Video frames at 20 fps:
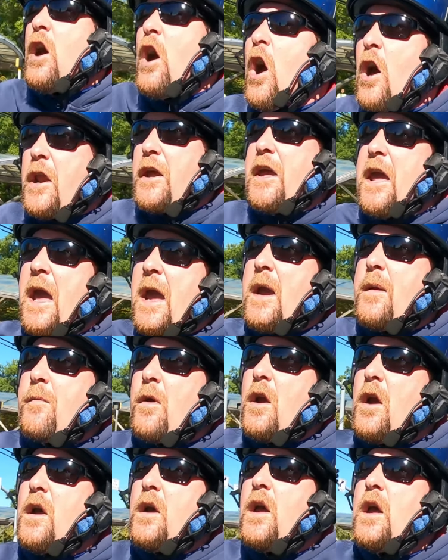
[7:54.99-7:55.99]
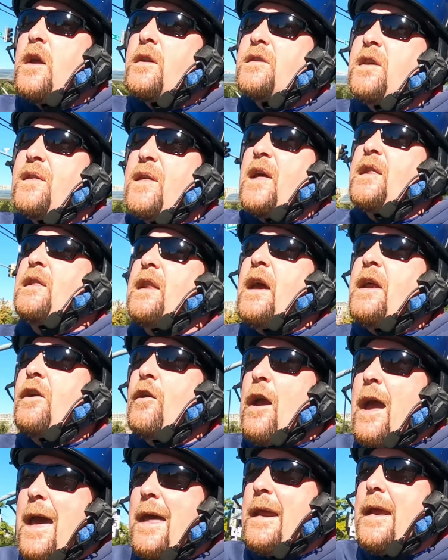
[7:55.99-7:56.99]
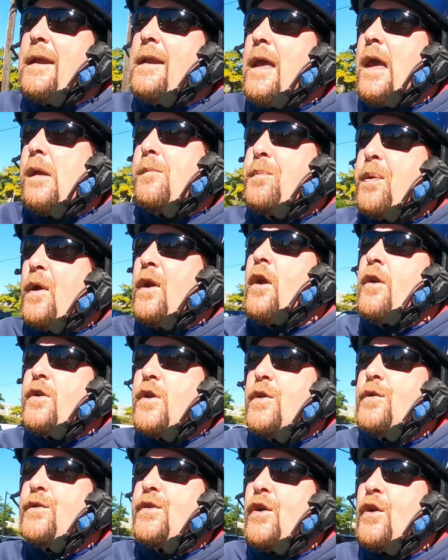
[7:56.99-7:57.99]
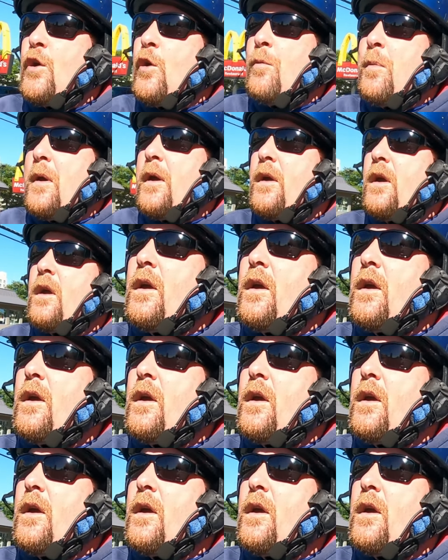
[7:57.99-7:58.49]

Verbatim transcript: on a camera to then later edit and put on YouTube?